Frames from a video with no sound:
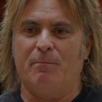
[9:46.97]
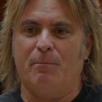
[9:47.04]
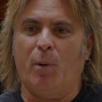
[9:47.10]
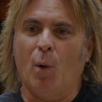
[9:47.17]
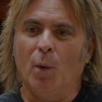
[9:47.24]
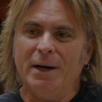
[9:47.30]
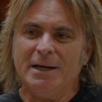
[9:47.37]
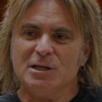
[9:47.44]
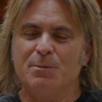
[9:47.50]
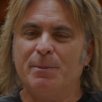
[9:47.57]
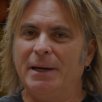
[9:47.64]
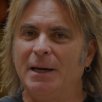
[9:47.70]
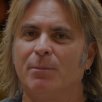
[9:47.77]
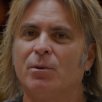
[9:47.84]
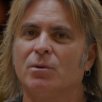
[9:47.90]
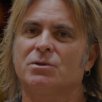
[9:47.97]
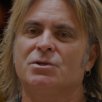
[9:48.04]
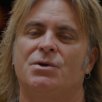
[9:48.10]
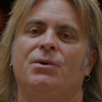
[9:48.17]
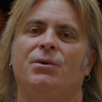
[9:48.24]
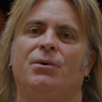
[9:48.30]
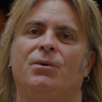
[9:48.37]
points people
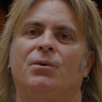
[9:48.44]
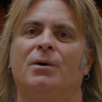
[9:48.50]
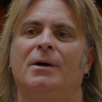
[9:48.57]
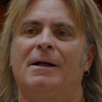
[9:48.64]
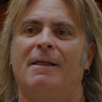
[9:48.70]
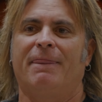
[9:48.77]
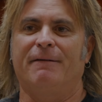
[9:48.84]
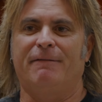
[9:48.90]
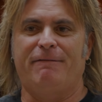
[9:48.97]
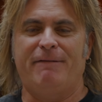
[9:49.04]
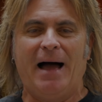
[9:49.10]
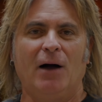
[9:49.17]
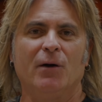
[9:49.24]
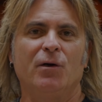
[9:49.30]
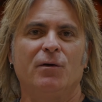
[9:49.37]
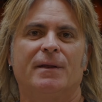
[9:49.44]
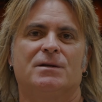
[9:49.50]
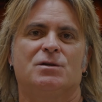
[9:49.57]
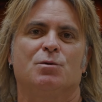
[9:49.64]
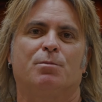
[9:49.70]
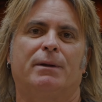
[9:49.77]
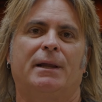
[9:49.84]
to the value
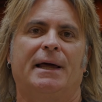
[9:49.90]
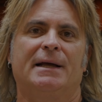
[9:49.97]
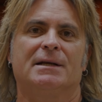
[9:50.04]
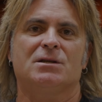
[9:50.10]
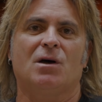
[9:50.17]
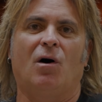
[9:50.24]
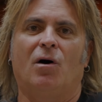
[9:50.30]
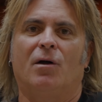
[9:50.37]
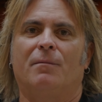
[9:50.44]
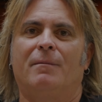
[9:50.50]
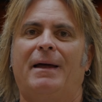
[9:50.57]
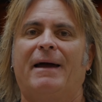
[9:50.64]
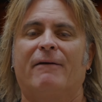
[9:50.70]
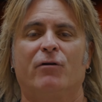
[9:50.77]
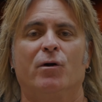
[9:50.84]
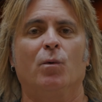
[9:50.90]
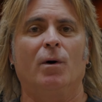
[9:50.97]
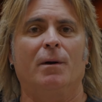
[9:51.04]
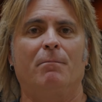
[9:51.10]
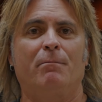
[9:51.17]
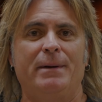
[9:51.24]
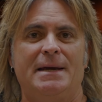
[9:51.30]
that you place on
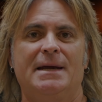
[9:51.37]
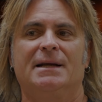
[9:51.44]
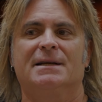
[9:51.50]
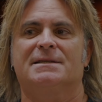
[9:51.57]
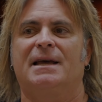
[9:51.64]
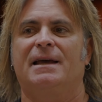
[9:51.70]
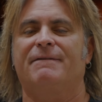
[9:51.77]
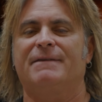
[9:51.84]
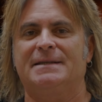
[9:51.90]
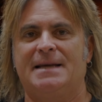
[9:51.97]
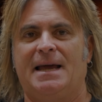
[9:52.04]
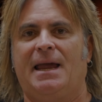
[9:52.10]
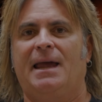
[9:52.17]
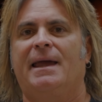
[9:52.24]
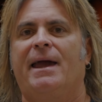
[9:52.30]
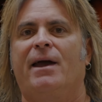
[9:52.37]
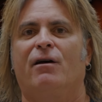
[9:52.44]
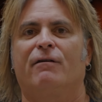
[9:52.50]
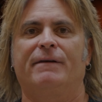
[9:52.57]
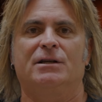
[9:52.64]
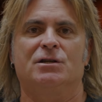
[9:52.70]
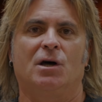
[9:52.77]
everyone being safe and taking care
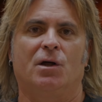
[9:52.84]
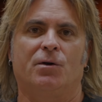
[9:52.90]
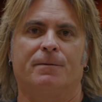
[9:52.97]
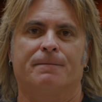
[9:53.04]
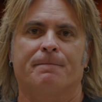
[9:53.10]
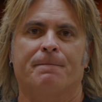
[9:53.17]
of each other.